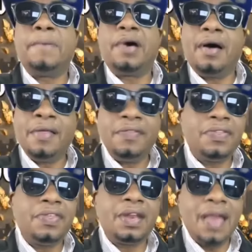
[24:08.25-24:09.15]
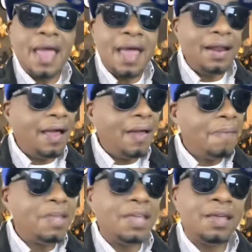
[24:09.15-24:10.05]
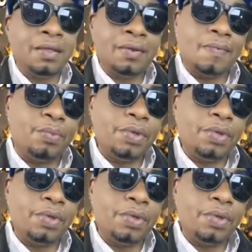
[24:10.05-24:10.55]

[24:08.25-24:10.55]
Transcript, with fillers: But other than that, I mean,